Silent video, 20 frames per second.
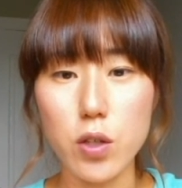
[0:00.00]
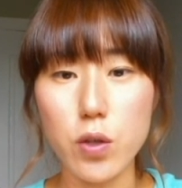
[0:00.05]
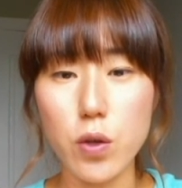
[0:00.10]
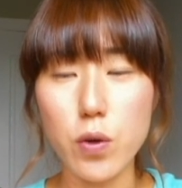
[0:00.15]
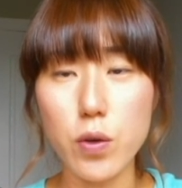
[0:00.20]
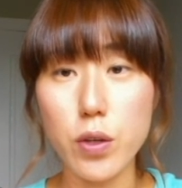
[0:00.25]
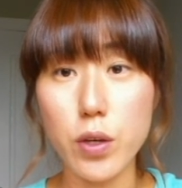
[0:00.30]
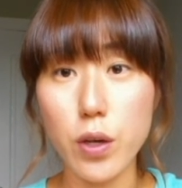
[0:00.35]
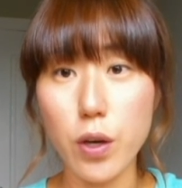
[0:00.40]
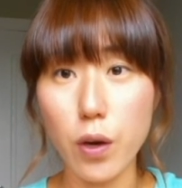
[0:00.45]

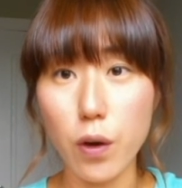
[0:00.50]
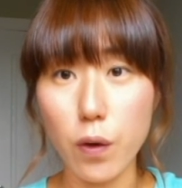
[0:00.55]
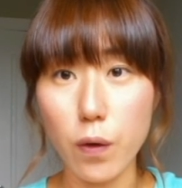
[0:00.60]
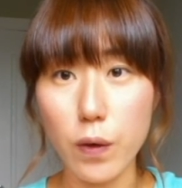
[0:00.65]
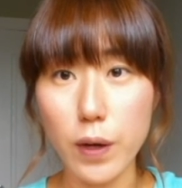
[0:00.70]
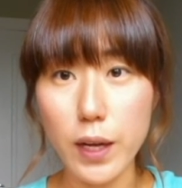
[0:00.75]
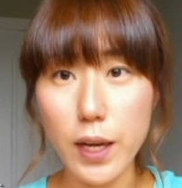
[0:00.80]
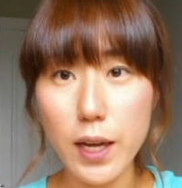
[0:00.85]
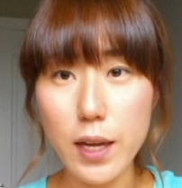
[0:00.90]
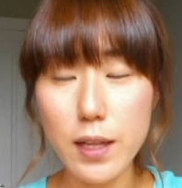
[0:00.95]
go to
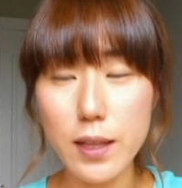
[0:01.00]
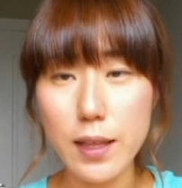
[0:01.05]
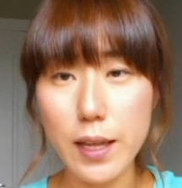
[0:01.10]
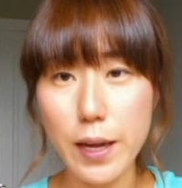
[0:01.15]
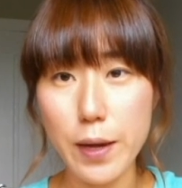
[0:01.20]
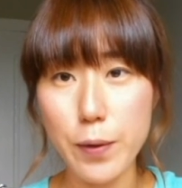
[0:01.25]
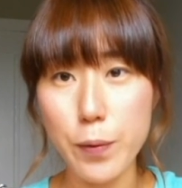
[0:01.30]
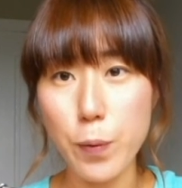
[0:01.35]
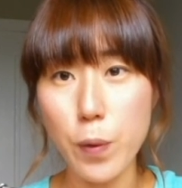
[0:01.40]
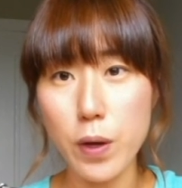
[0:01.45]
Korea,
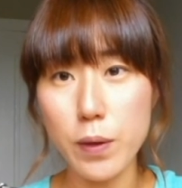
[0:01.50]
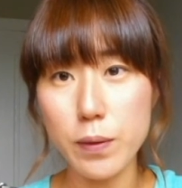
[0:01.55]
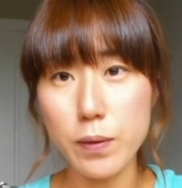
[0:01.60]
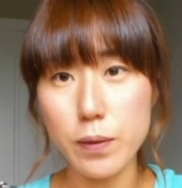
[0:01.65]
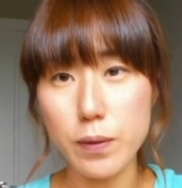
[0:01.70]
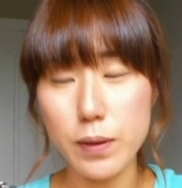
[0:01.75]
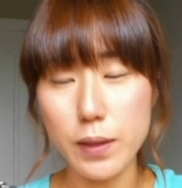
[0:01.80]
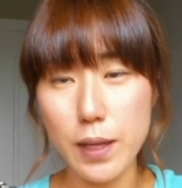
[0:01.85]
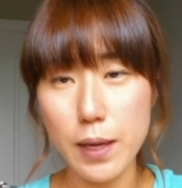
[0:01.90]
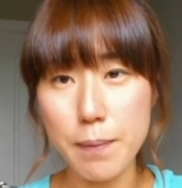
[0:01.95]
they
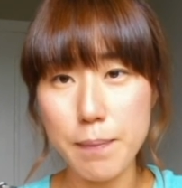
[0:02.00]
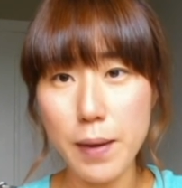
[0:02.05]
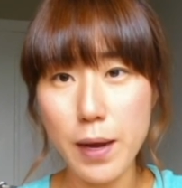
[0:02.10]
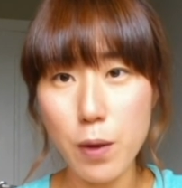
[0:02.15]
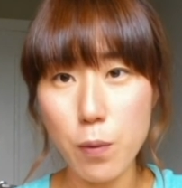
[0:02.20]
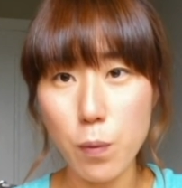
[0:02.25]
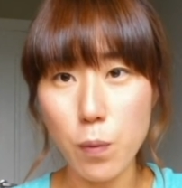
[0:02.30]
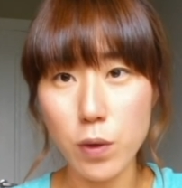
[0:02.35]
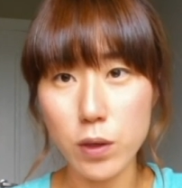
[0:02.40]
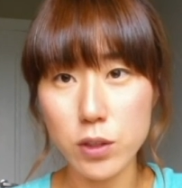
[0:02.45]

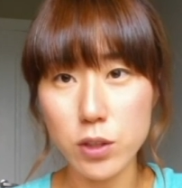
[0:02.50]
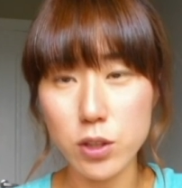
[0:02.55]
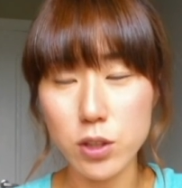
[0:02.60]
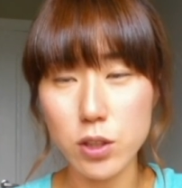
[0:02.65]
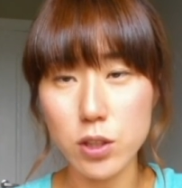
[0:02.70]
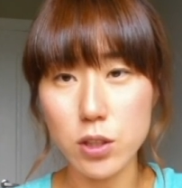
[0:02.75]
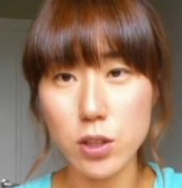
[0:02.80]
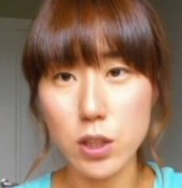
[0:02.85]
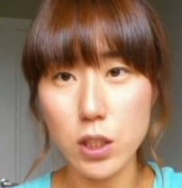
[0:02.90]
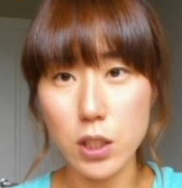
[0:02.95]
might want
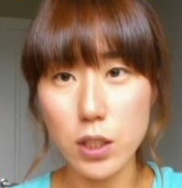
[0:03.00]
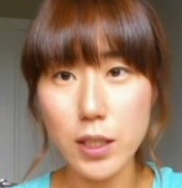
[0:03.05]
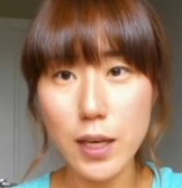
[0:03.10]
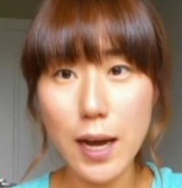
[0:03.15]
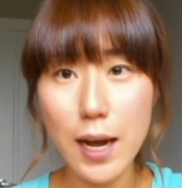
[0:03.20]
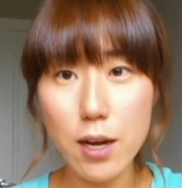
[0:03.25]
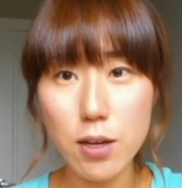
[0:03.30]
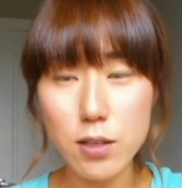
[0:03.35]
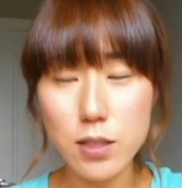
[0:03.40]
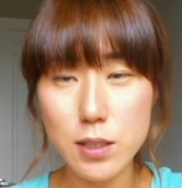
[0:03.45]
to learn
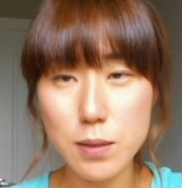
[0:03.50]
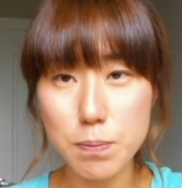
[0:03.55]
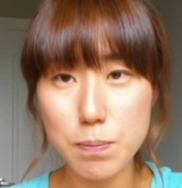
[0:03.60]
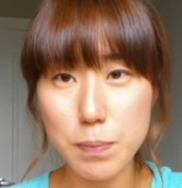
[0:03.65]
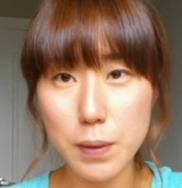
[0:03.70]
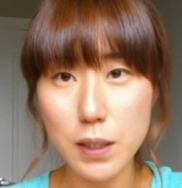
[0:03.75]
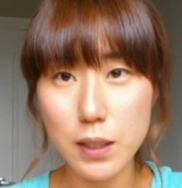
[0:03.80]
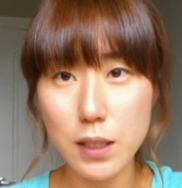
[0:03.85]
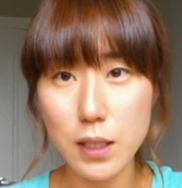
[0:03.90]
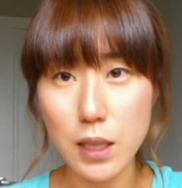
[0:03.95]
how to
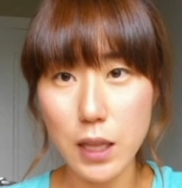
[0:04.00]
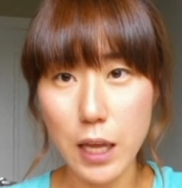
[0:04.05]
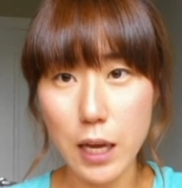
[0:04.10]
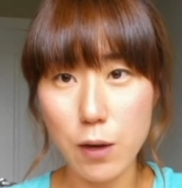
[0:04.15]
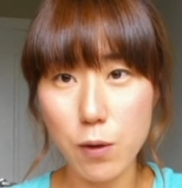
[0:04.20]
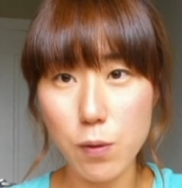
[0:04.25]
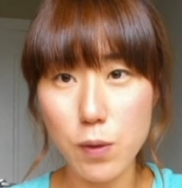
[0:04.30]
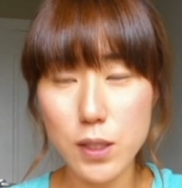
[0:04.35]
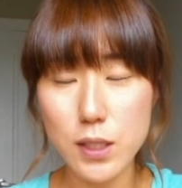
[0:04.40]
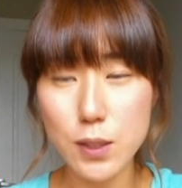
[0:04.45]
speak the
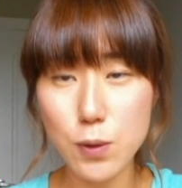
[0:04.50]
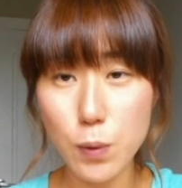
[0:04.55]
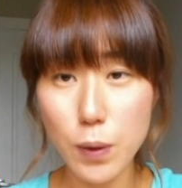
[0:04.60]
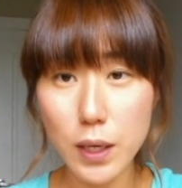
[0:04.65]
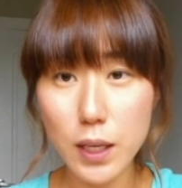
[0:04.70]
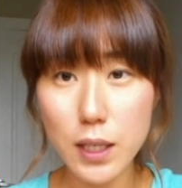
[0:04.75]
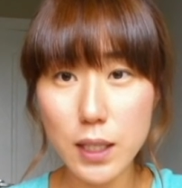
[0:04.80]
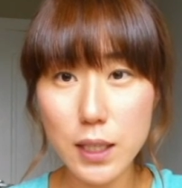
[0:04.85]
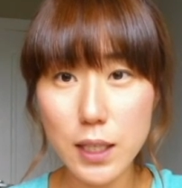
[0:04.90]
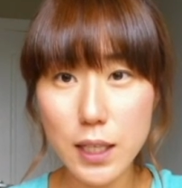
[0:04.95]
language
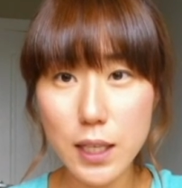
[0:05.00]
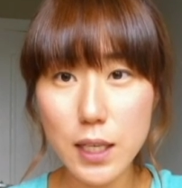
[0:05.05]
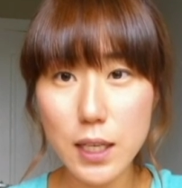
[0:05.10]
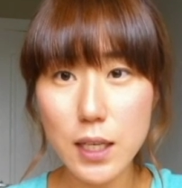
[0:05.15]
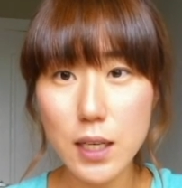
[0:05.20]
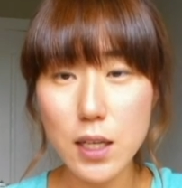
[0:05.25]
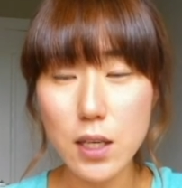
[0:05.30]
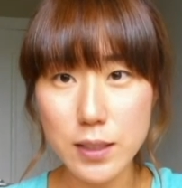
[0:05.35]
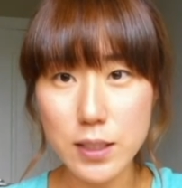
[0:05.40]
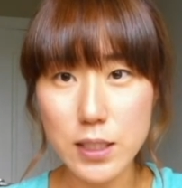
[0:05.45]
quickly.
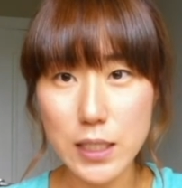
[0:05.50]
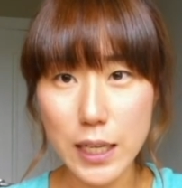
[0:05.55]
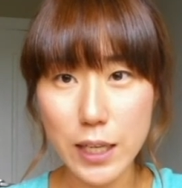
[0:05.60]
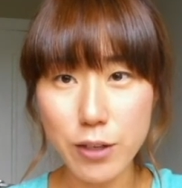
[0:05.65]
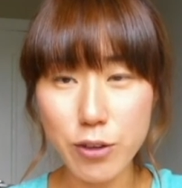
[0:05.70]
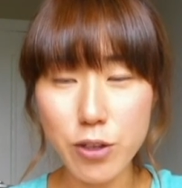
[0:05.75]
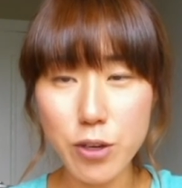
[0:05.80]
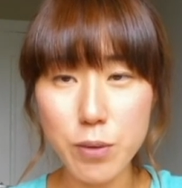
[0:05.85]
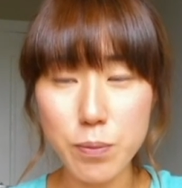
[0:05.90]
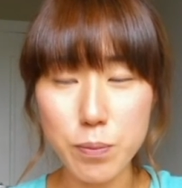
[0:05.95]
In
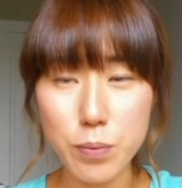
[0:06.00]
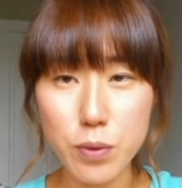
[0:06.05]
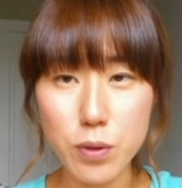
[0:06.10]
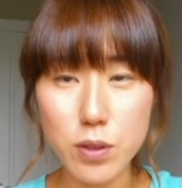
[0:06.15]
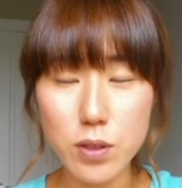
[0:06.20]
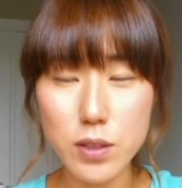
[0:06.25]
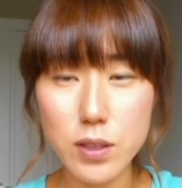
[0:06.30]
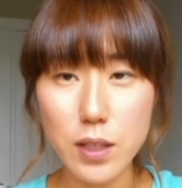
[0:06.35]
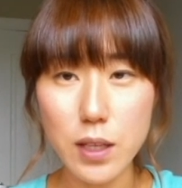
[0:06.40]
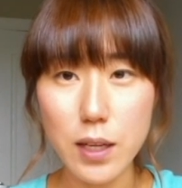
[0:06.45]
general
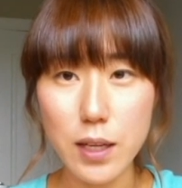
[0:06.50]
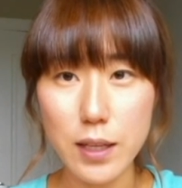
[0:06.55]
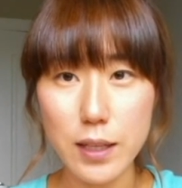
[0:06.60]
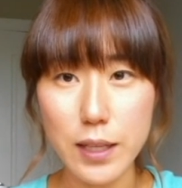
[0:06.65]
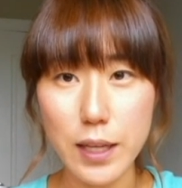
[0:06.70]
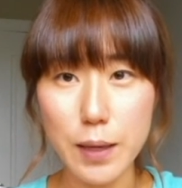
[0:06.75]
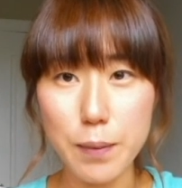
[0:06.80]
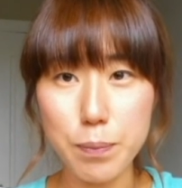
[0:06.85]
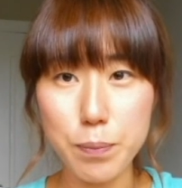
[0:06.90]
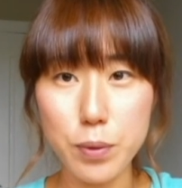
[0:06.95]
books,
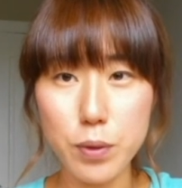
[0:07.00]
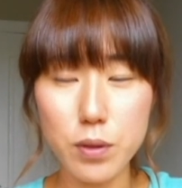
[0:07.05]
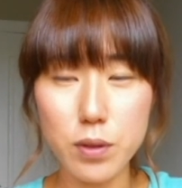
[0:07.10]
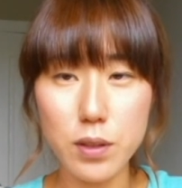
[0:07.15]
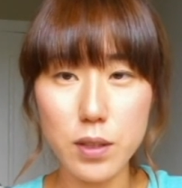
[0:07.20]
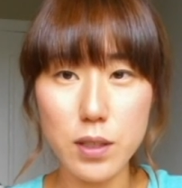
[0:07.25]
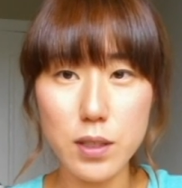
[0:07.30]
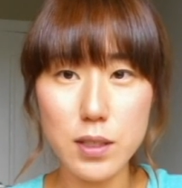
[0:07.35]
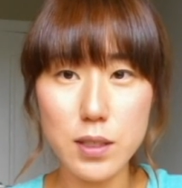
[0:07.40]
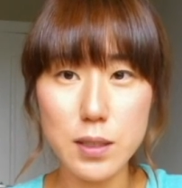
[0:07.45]
they
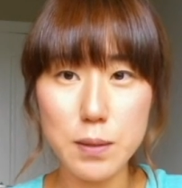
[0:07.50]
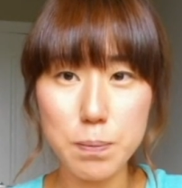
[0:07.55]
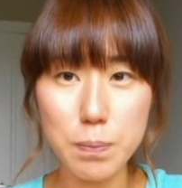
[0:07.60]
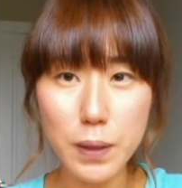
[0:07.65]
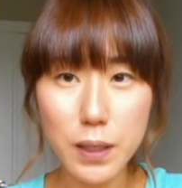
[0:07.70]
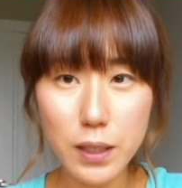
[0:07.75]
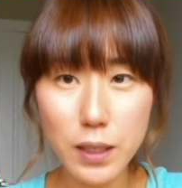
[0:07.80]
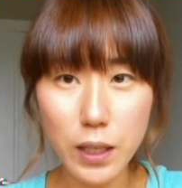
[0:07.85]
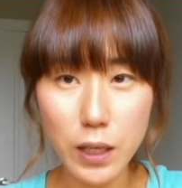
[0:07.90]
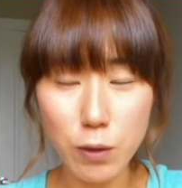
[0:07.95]
put the
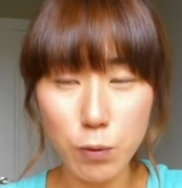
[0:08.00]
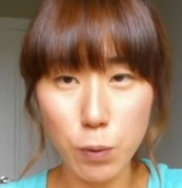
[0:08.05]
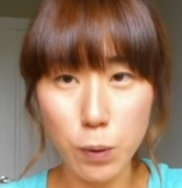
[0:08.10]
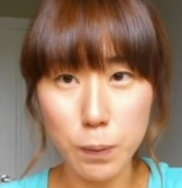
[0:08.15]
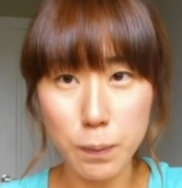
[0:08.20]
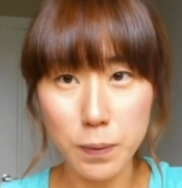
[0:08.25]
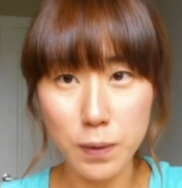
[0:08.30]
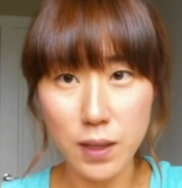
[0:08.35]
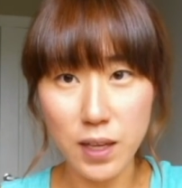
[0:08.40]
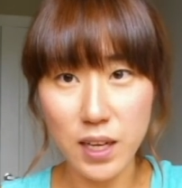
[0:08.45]
speaking
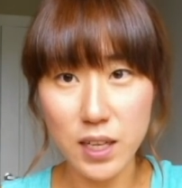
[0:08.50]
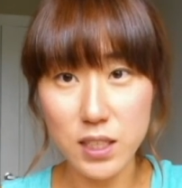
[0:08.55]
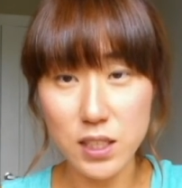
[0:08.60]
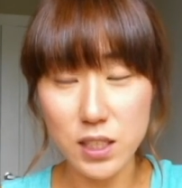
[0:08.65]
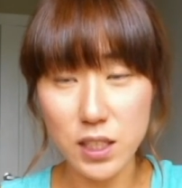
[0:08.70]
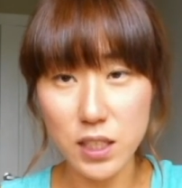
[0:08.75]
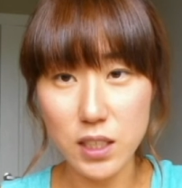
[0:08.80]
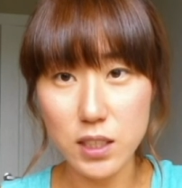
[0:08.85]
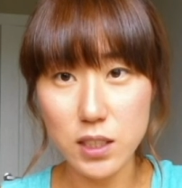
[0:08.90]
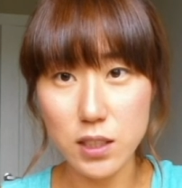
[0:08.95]

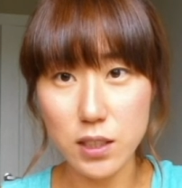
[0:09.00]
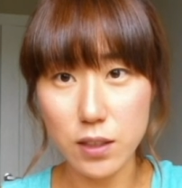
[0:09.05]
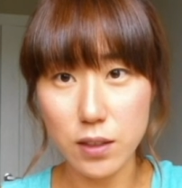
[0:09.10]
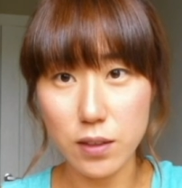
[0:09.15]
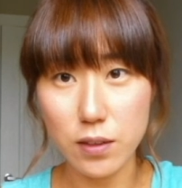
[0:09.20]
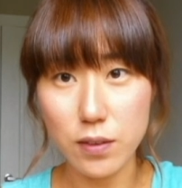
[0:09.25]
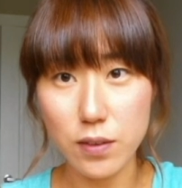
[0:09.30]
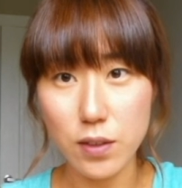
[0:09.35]
romanization.